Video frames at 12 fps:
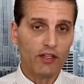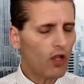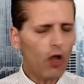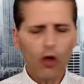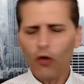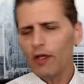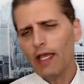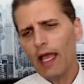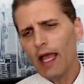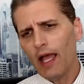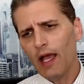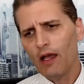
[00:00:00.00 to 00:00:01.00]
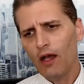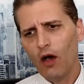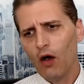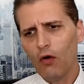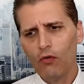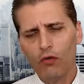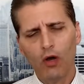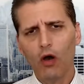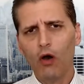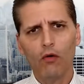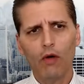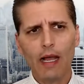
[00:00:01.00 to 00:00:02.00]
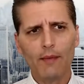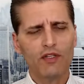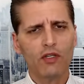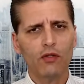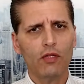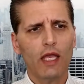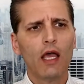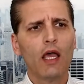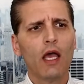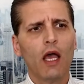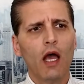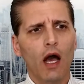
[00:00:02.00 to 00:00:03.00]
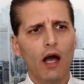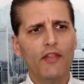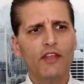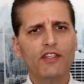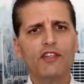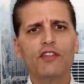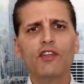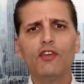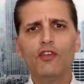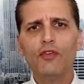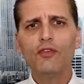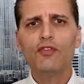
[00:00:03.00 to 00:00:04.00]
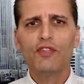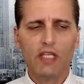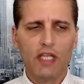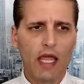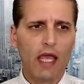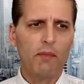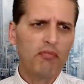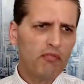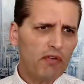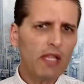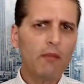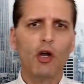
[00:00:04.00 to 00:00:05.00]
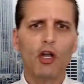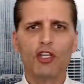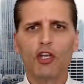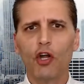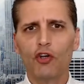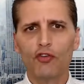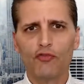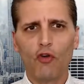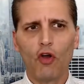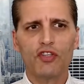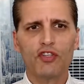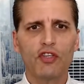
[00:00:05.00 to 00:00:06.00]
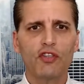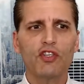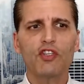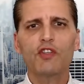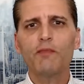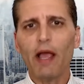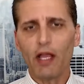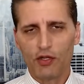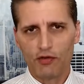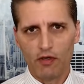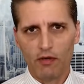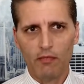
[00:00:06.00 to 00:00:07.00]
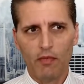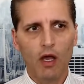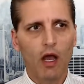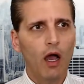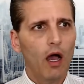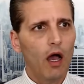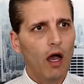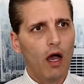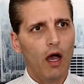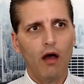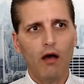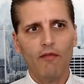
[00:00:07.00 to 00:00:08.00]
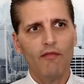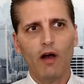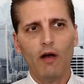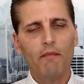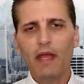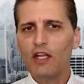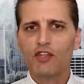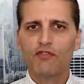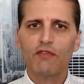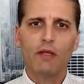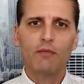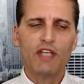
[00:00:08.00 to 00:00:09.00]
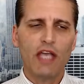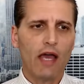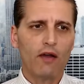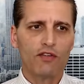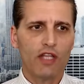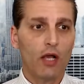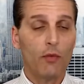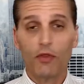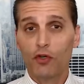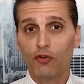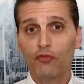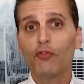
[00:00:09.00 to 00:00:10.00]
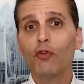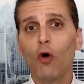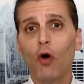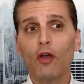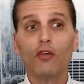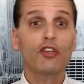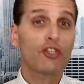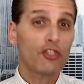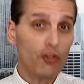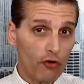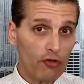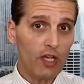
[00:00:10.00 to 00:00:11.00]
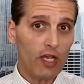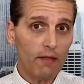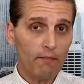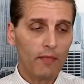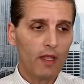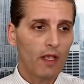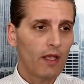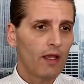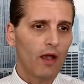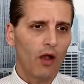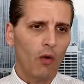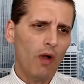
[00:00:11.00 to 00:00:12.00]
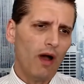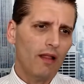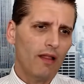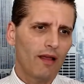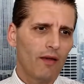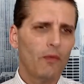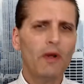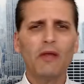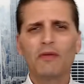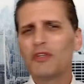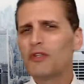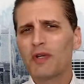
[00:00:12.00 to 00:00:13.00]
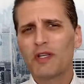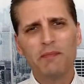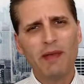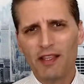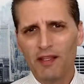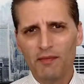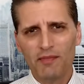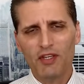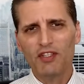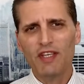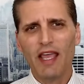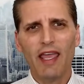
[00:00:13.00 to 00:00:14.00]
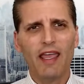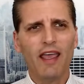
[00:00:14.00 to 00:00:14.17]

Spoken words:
Oh, yeah. Oh, absolutely. This is the news today pretty much across the spectrum of mainstream channels now. With crude oil surging, well, what else did you expect them to say?